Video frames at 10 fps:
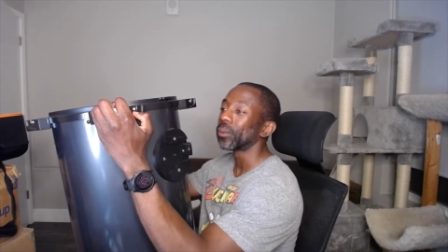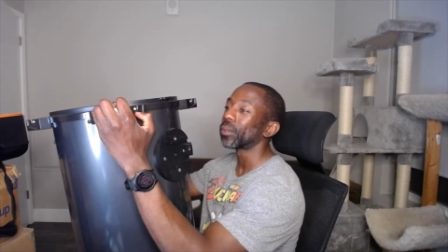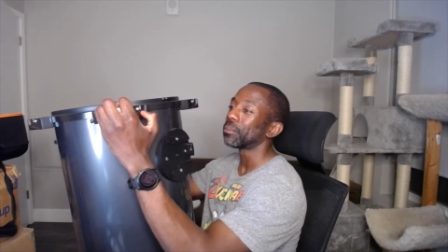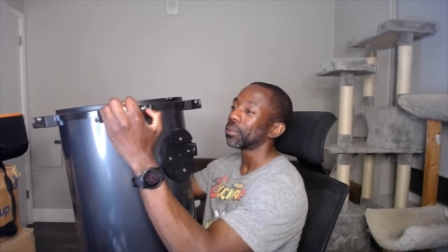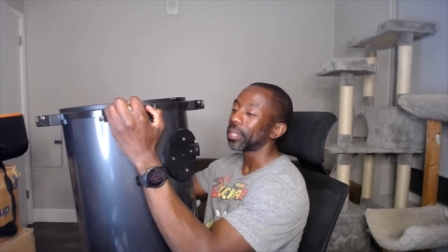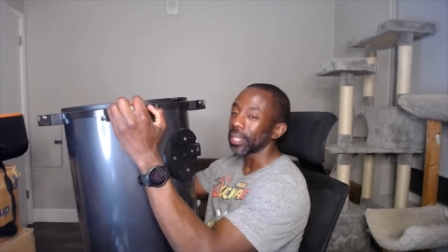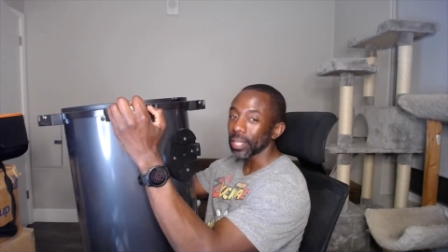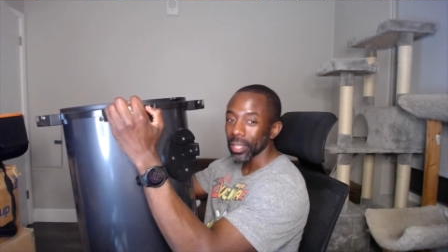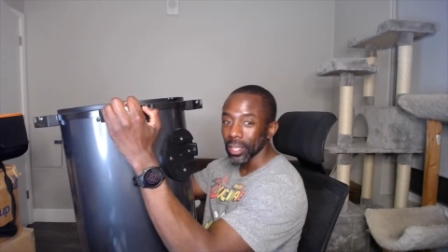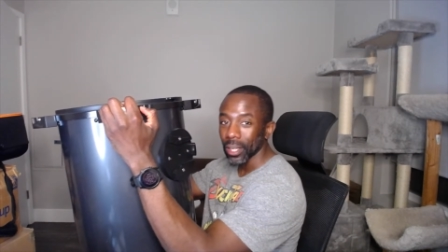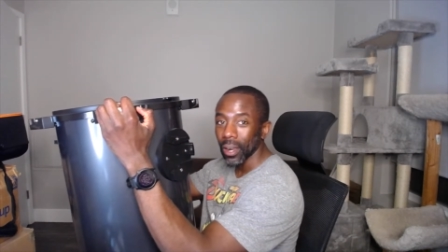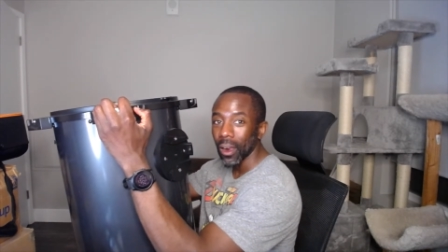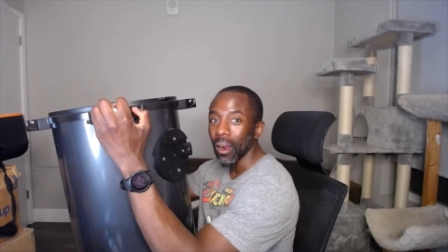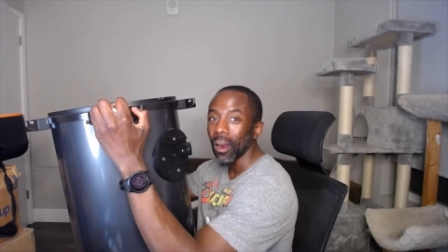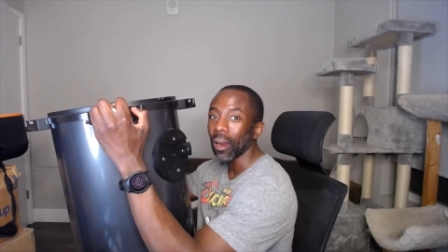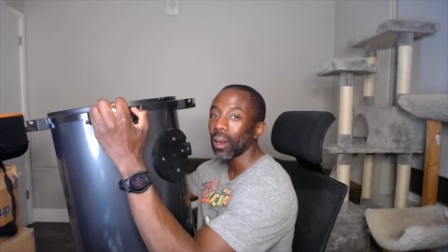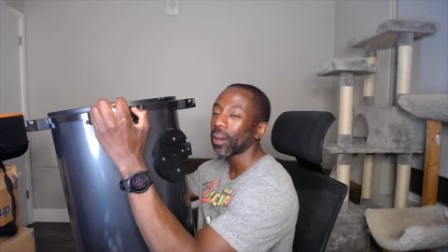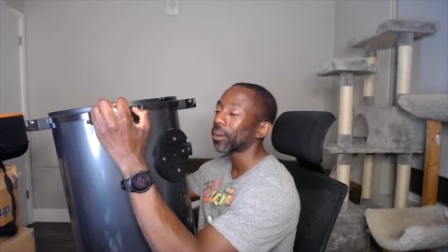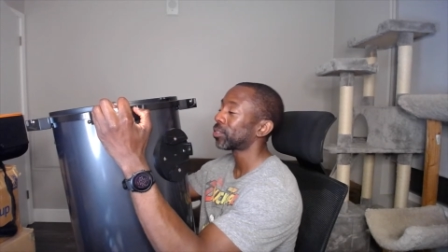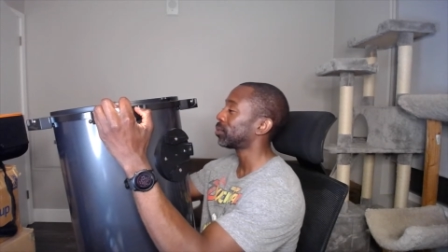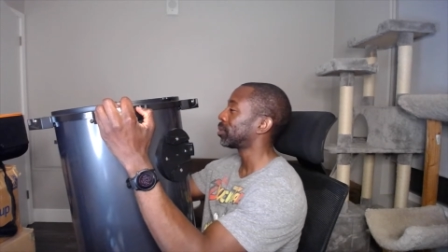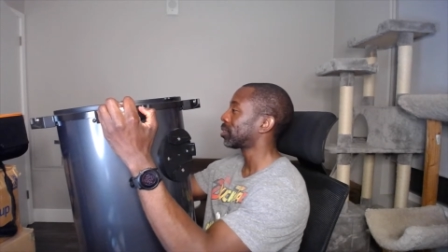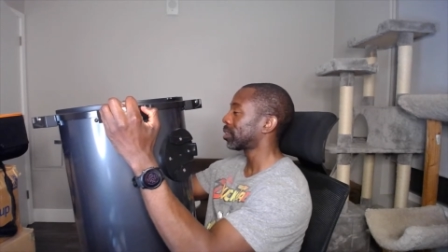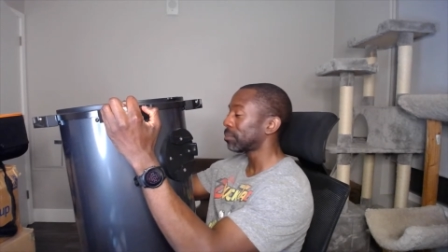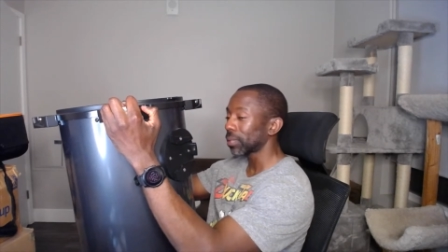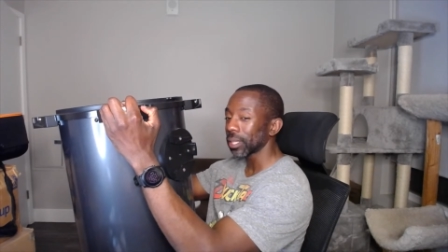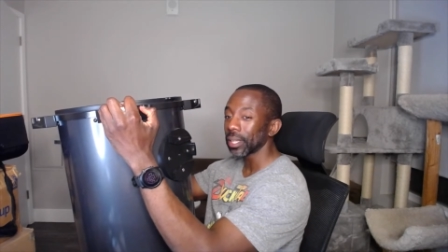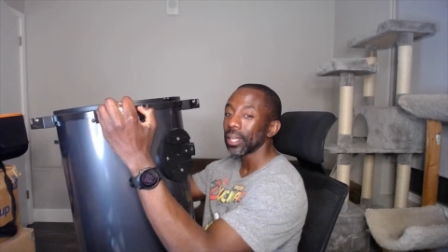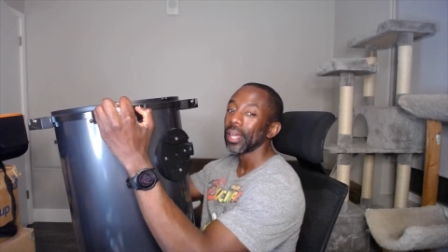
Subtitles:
to put it into the car, to assemble it.